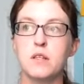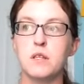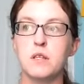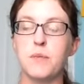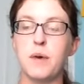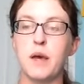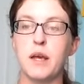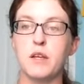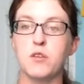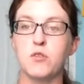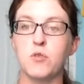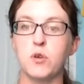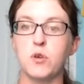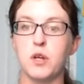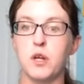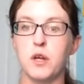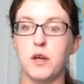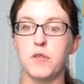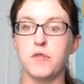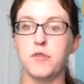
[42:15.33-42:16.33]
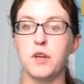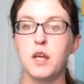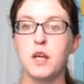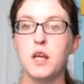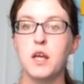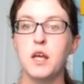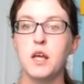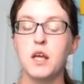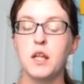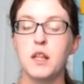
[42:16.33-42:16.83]
make sort of
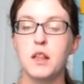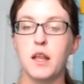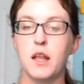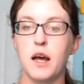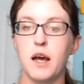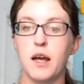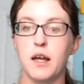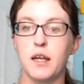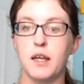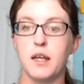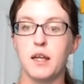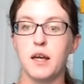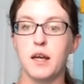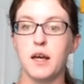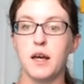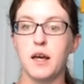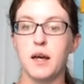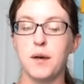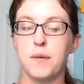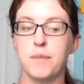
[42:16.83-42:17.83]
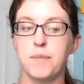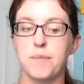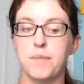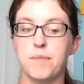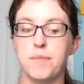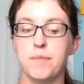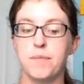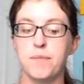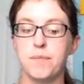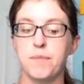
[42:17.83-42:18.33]
like,
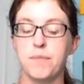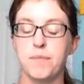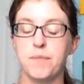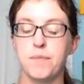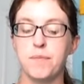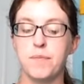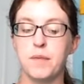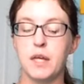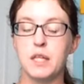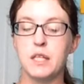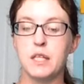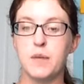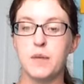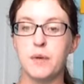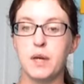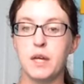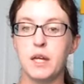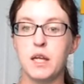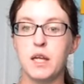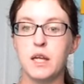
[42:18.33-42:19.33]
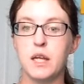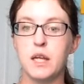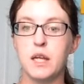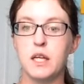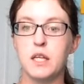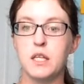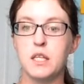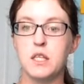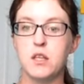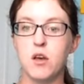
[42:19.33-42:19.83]
has anybody
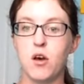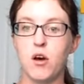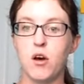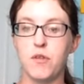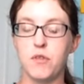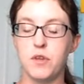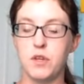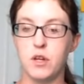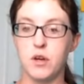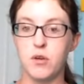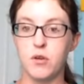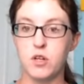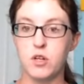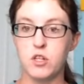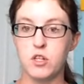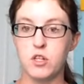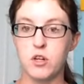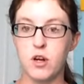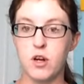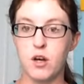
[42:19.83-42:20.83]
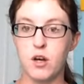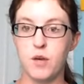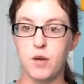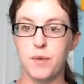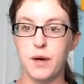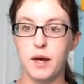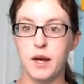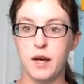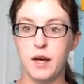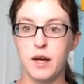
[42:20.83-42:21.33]
saw the Yoga Shawl
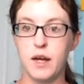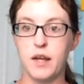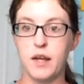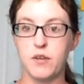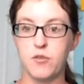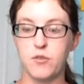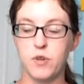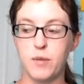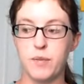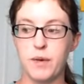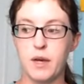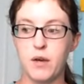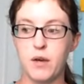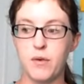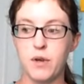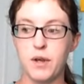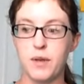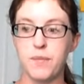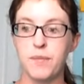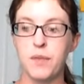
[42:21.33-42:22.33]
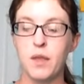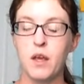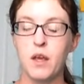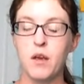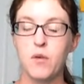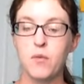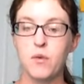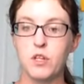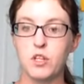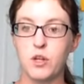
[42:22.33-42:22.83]
by Andrea Mowry?
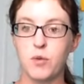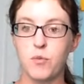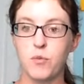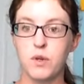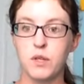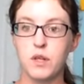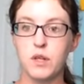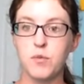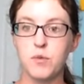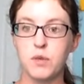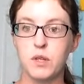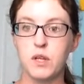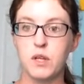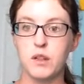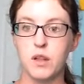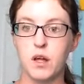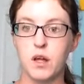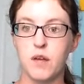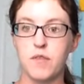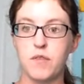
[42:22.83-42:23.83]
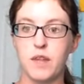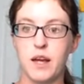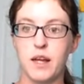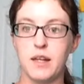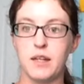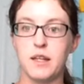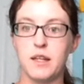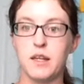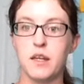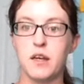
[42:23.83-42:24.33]
Which I really, really love the
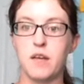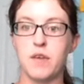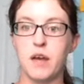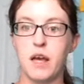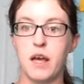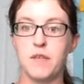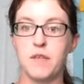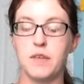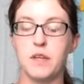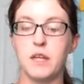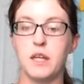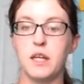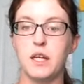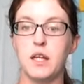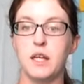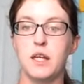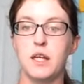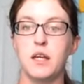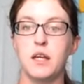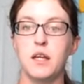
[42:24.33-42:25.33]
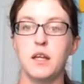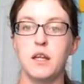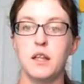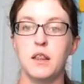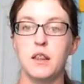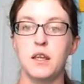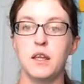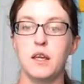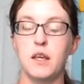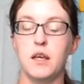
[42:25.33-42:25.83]
idea of having
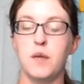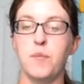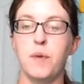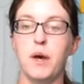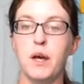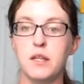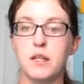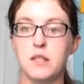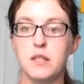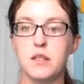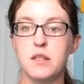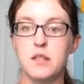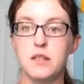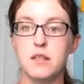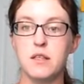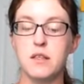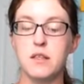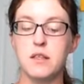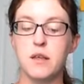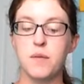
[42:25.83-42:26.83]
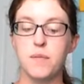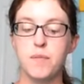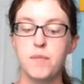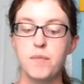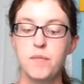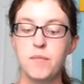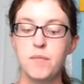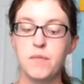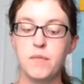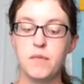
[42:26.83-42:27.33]
the buttons
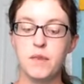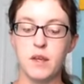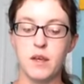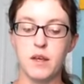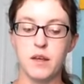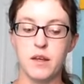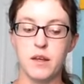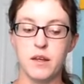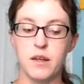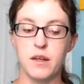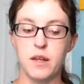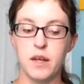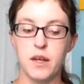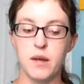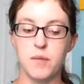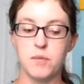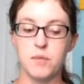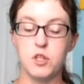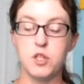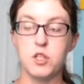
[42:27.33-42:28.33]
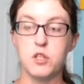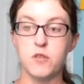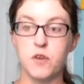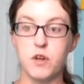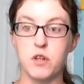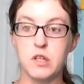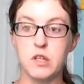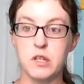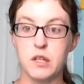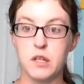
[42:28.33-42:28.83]
and just the
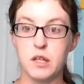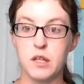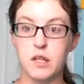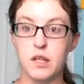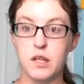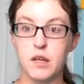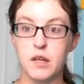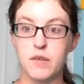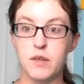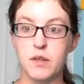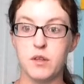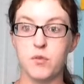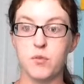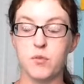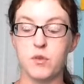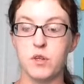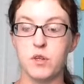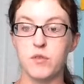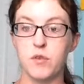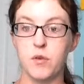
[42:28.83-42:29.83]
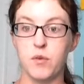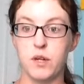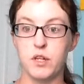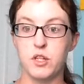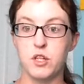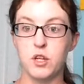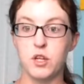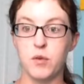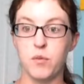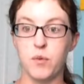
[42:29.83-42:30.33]
versatility of it, the different
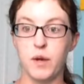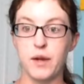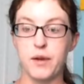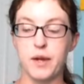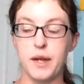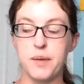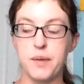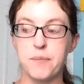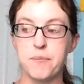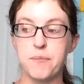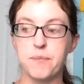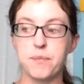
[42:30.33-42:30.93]
ways you can wear it.